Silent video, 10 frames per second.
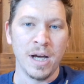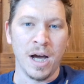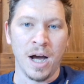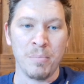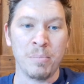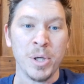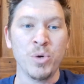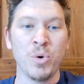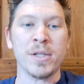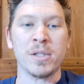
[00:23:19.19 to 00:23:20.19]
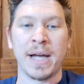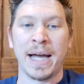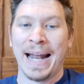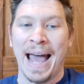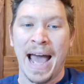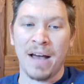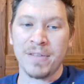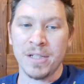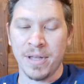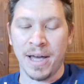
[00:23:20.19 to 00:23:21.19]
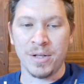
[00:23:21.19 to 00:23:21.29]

But you also kind of have to do that